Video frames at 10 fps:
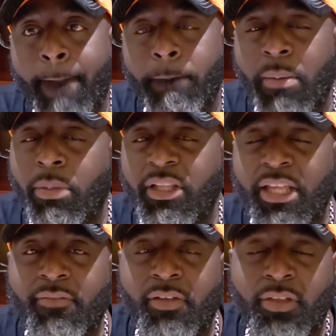but
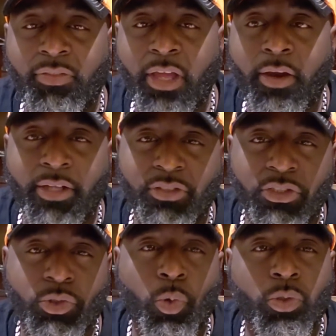believing that there is a
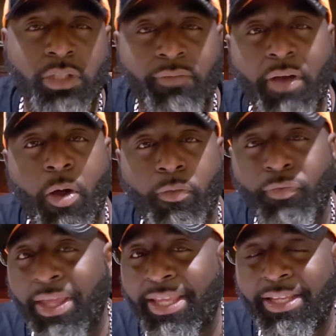source of all
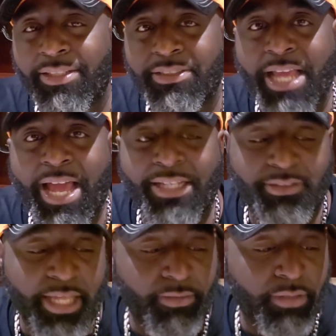things, guys,
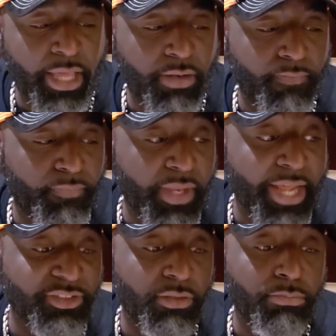that
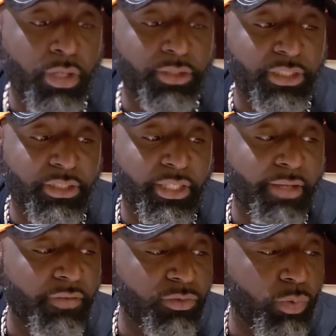has the ability to
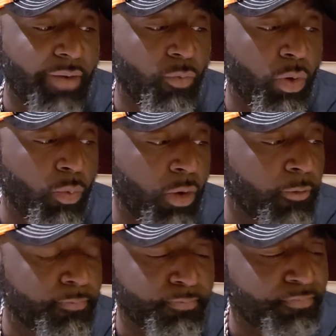give us whatever we
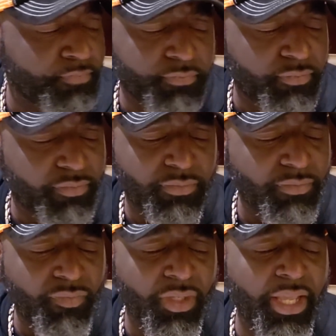want.
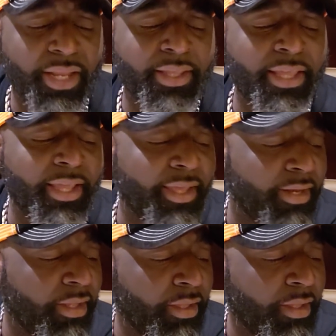And
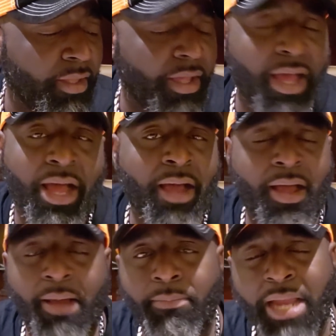again,
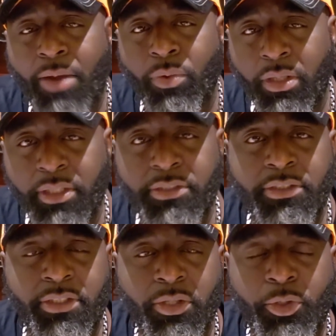I'm not
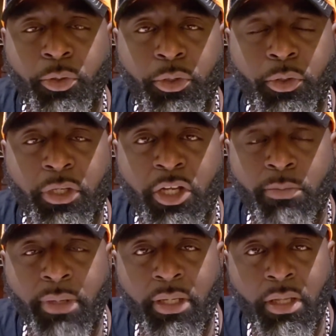religious. You know, you'll hear
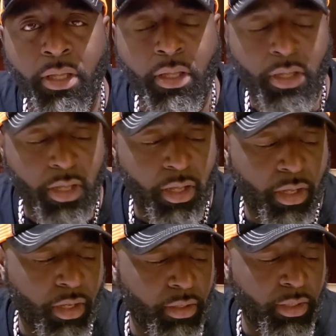me,
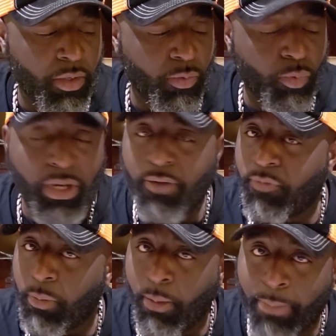you know, read
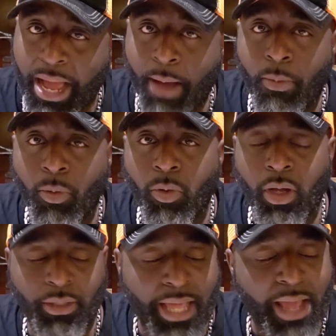from the Bible a
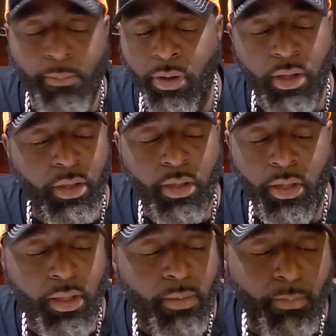lot, but
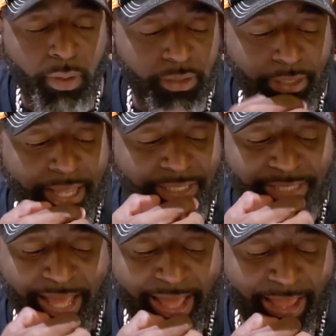the last
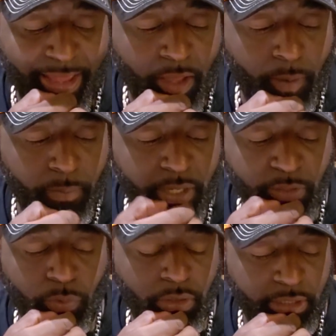thing I am
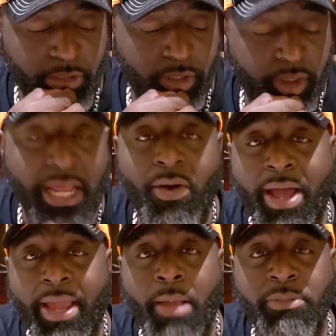is religious. Now,
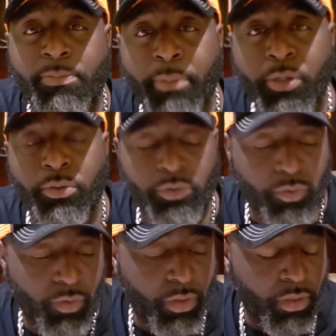I am
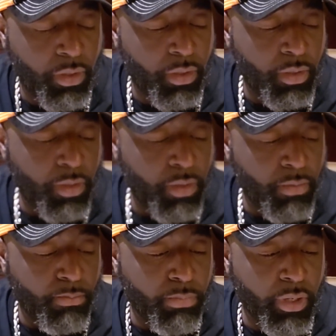spiritual.
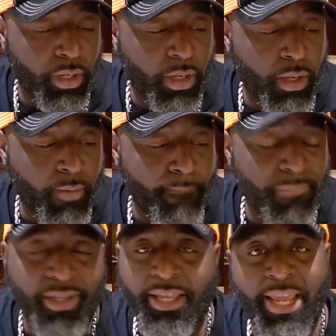But
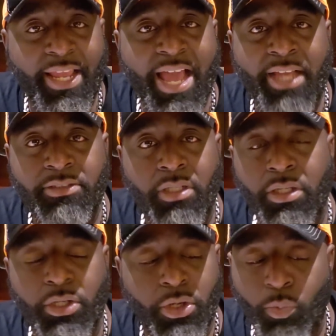again, guys,
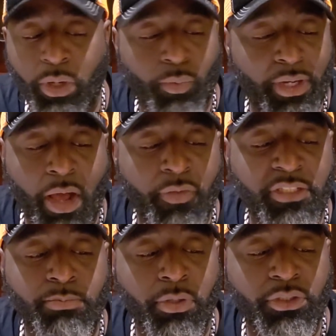you know, we can read all
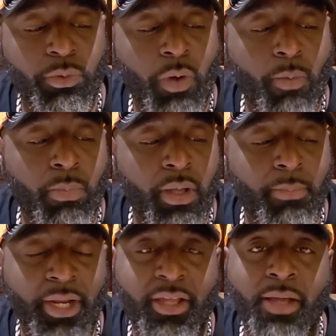these books you want,
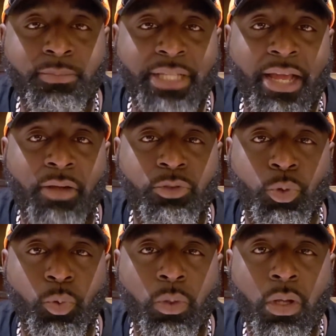but it comes down
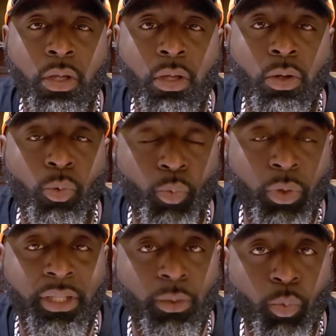to
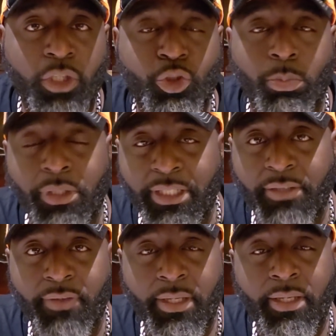really what you
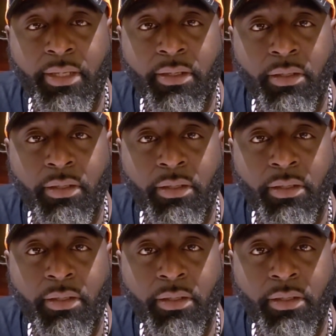believe in.